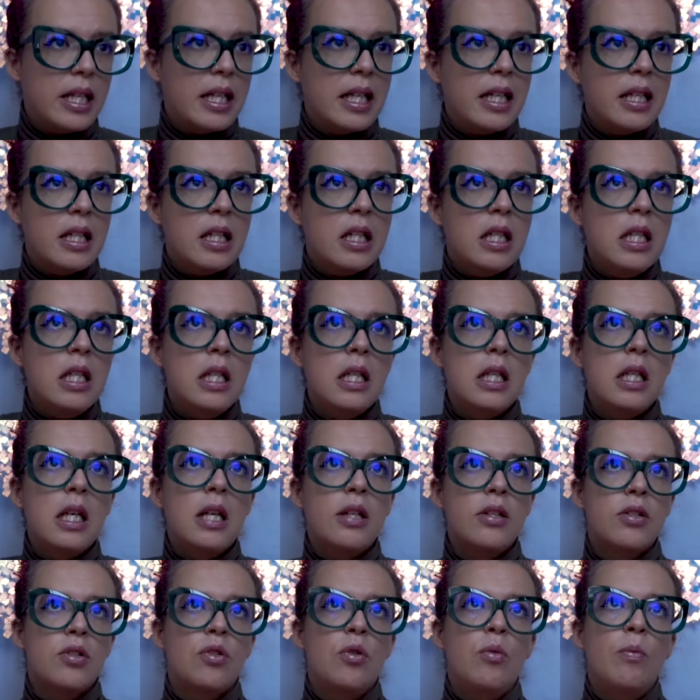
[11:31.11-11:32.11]
I think at
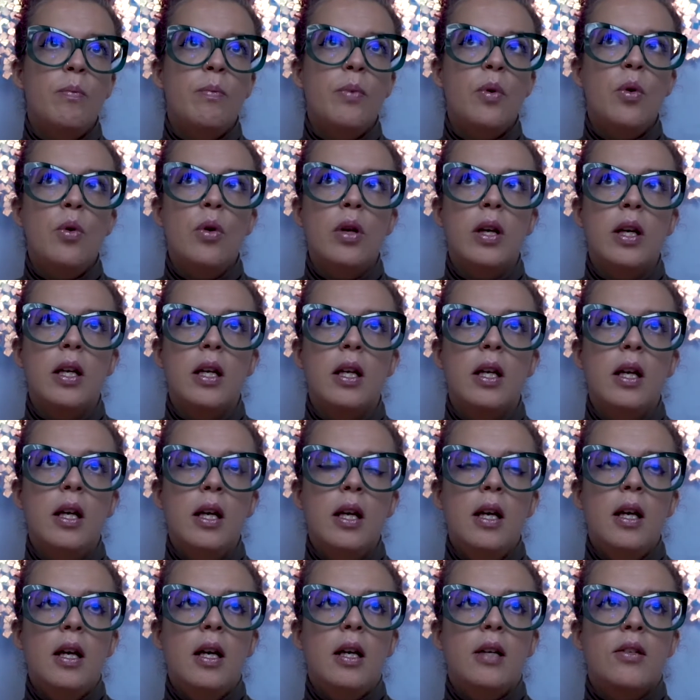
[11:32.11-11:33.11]
some point,
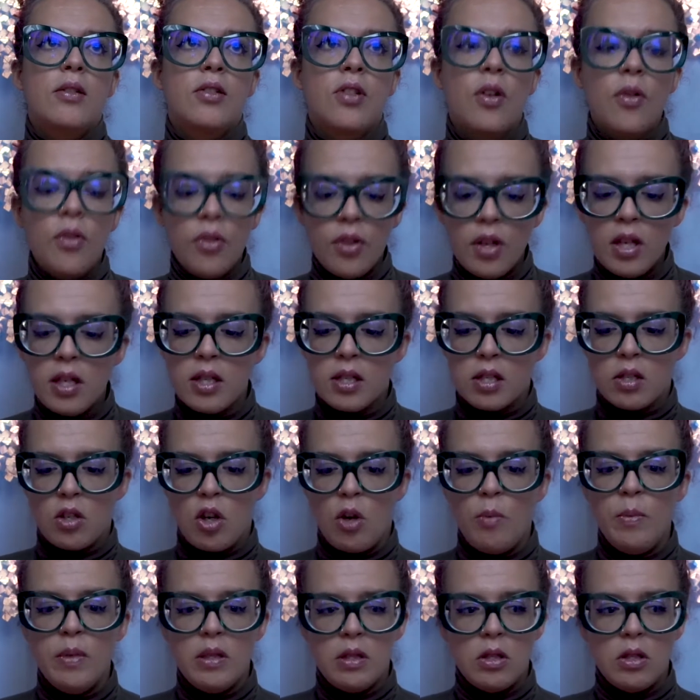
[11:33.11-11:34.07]
something is coming